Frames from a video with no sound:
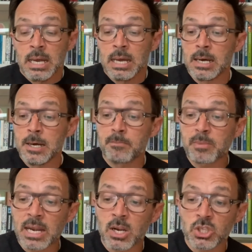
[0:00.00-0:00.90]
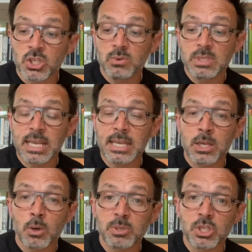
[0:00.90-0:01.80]
And our students get
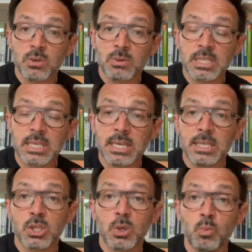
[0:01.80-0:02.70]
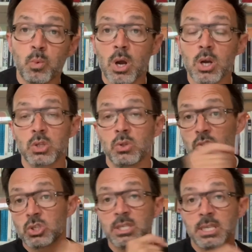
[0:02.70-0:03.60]
the opportunity to work
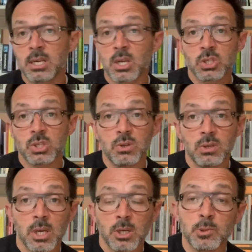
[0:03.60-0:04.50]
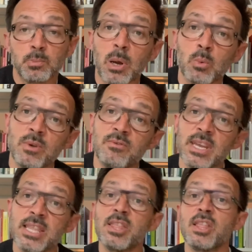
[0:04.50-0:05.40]
not just in our studios, but
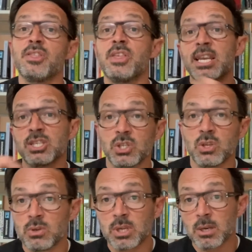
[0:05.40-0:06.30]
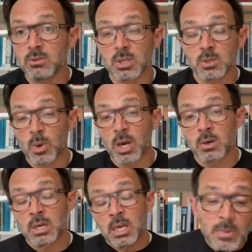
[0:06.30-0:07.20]
within their studios as
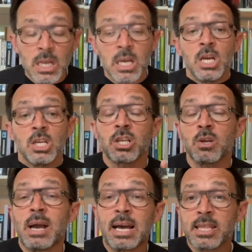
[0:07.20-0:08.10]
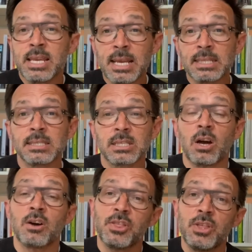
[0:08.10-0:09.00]
well. So at the end,
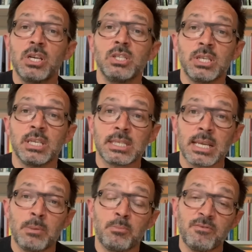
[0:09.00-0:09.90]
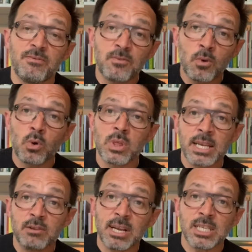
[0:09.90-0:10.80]
our third years, before they
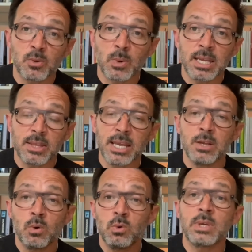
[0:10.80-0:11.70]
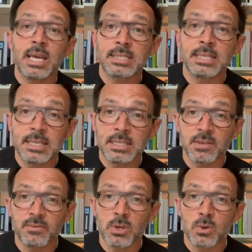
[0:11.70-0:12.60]
graduate, they all get an
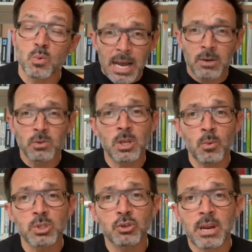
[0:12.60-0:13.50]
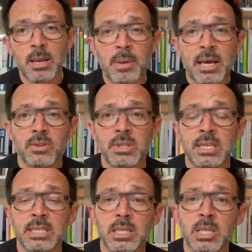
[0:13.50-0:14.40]
interview. And also what's great about
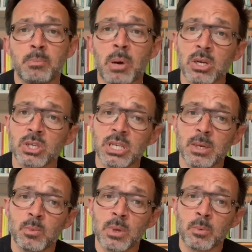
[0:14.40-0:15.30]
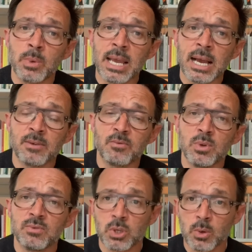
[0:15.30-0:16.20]
this partnership that we have
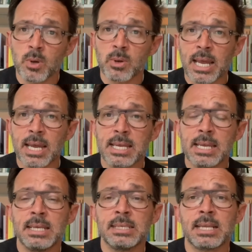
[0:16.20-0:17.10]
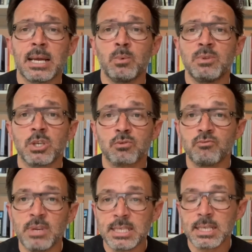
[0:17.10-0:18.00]
with 2OK is that we just
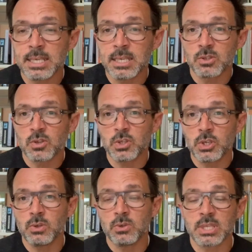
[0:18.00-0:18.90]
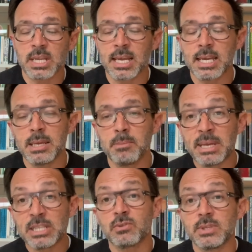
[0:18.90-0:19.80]
recently introduced a
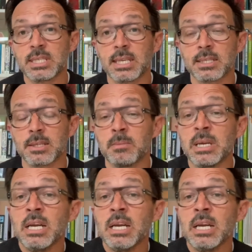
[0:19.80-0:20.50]
mentoring system.